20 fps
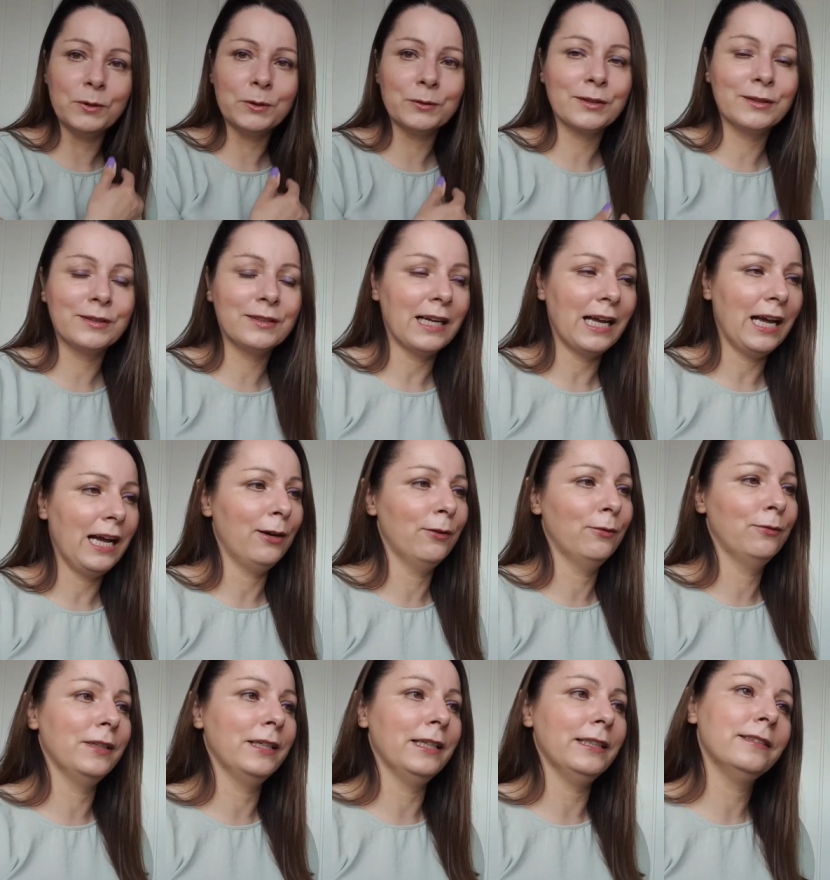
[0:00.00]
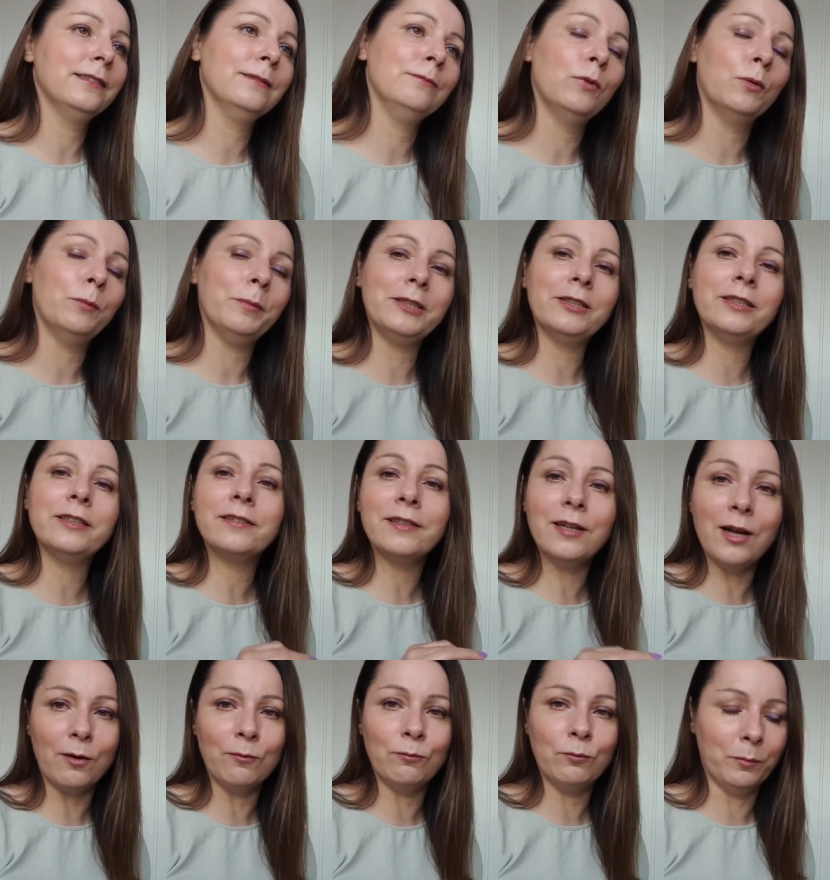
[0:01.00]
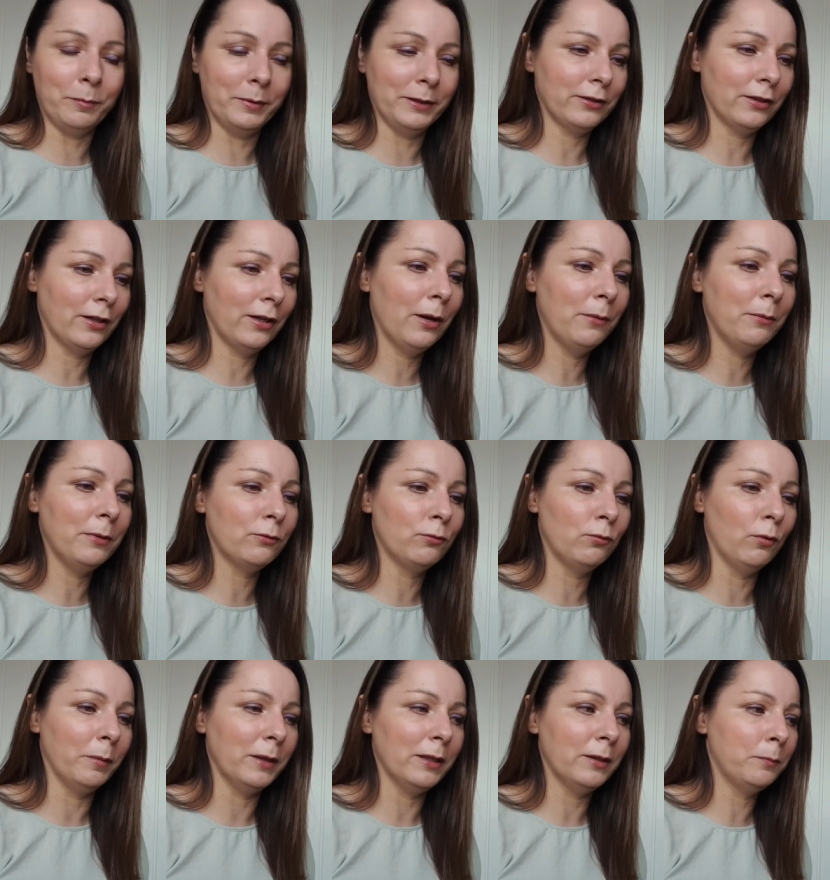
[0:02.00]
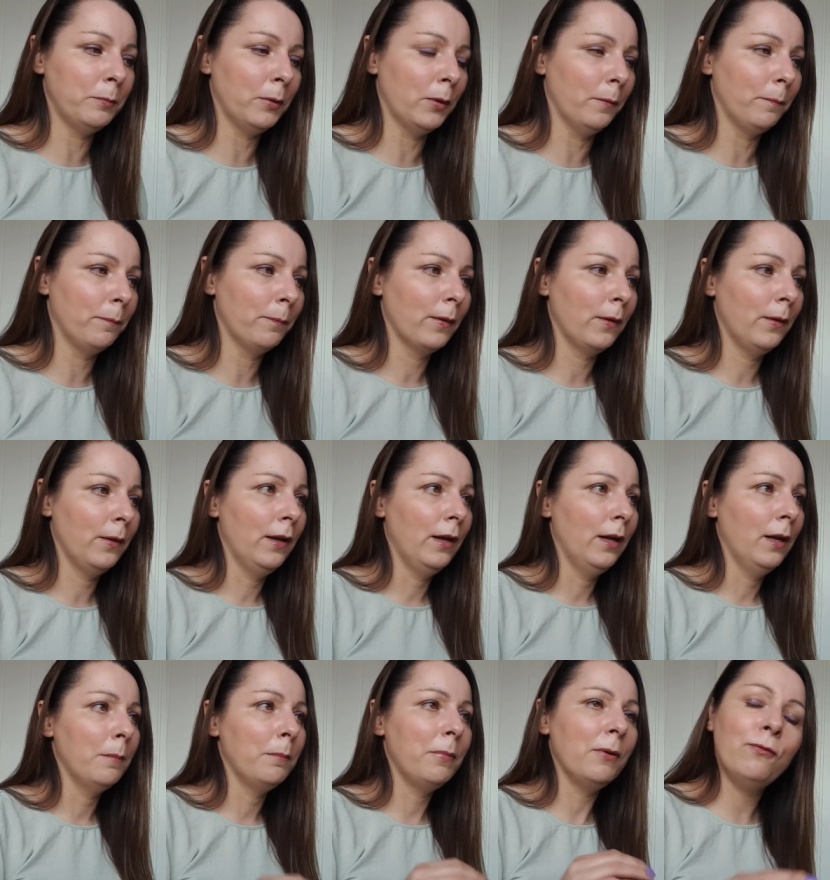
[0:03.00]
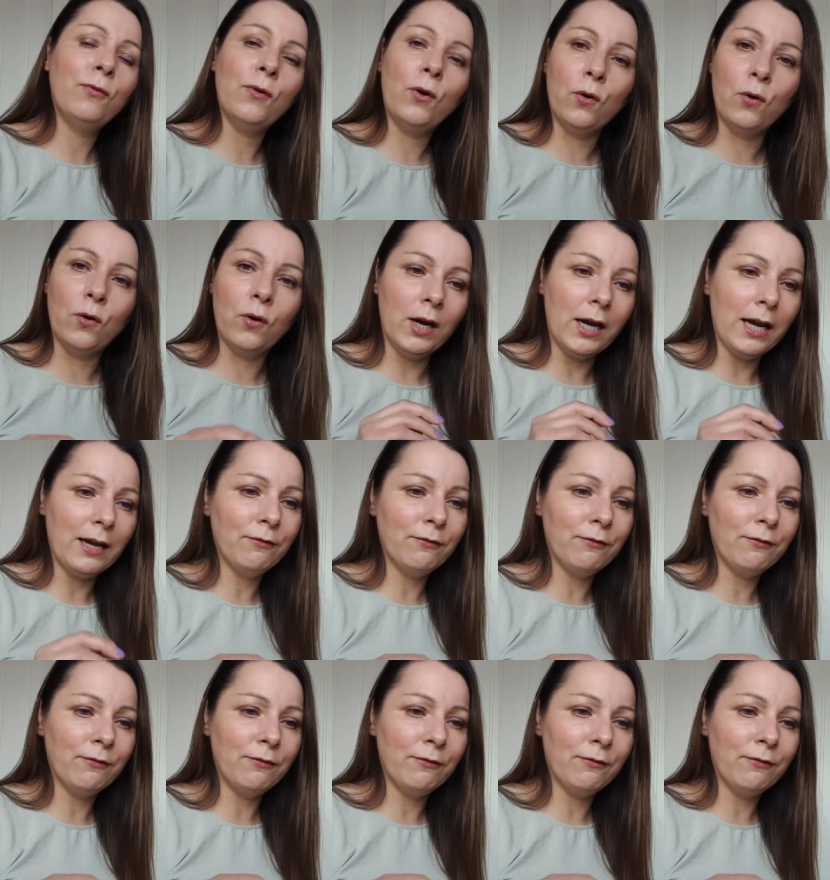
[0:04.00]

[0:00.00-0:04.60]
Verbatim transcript: I was going to say healthy eating rubbish. It's not rubbish. I know it's rubbish, but before,